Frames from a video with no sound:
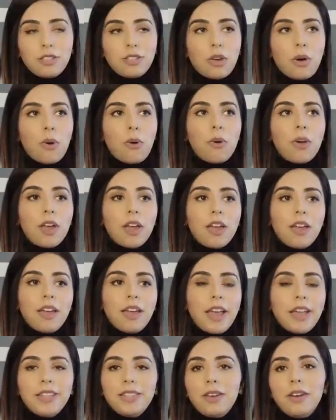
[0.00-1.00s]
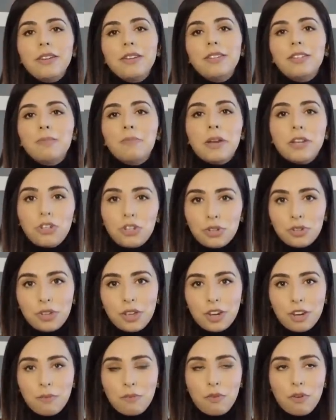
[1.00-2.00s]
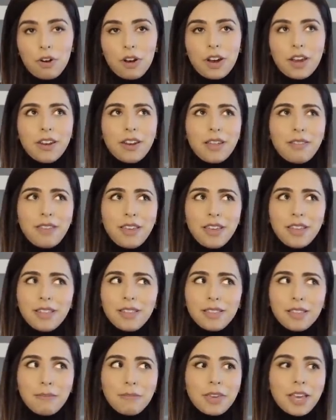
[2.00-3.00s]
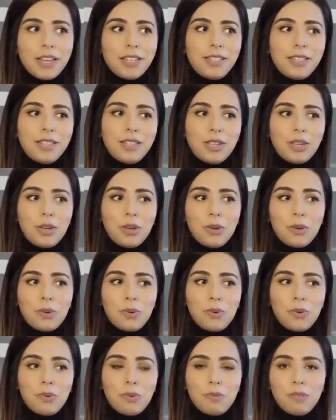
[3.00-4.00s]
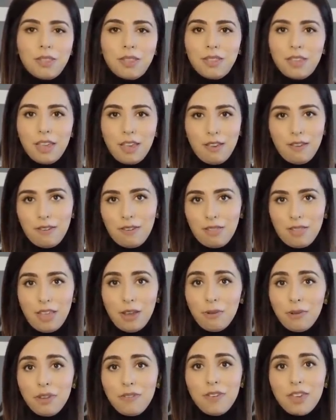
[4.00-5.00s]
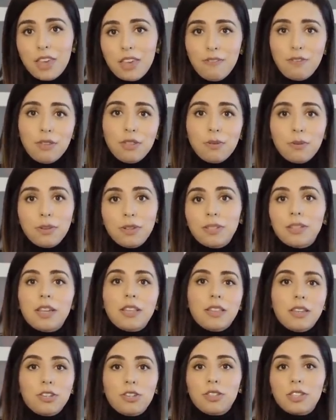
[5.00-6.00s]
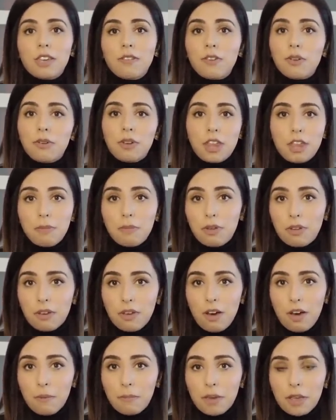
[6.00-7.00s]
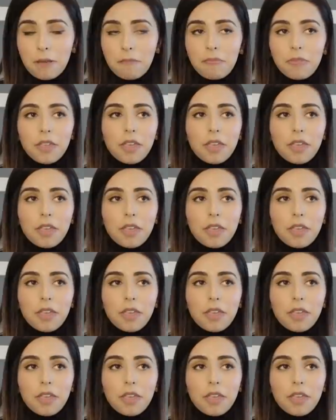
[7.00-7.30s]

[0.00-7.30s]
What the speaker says: So it's not as special anymore. And I think in some cases they don't even give you the receipt. They just give you an email copy.